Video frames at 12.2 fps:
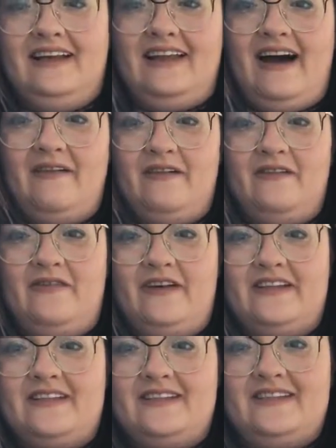that one
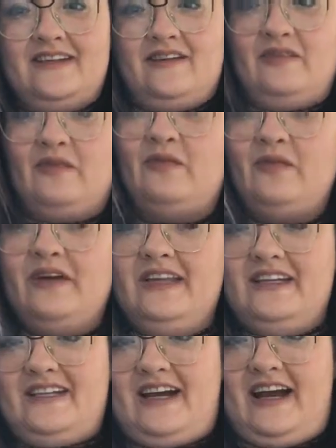fits
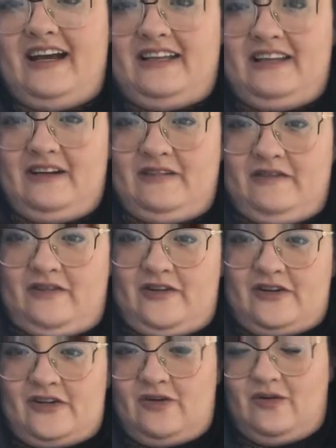really tight. The
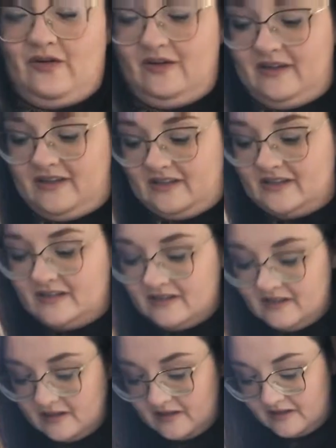first hole is
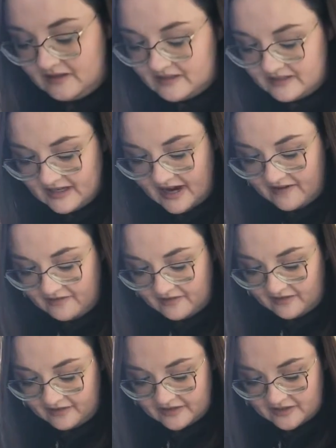
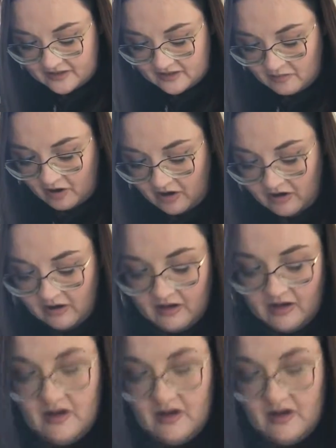definitely too small.